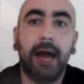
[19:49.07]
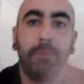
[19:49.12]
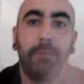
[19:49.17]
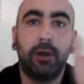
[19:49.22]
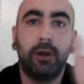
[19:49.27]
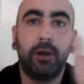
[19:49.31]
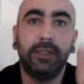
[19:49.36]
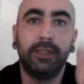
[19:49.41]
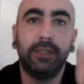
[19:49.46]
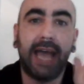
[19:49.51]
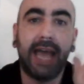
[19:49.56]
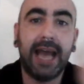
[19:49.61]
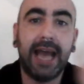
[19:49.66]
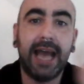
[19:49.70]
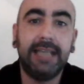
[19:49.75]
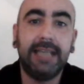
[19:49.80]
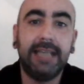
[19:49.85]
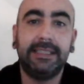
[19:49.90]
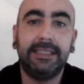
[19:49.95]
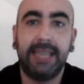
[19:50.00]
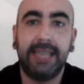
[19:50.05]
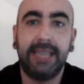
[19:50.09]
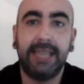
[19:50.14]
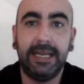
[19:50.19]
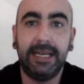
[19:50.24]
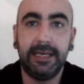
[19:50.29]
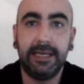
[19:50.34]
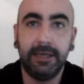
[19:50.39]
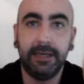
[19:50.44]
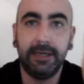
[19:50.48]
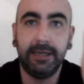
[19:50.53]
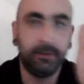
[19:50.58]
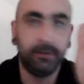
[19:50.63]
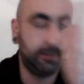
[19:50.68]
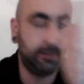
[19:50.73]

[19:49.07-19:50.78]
because I seen,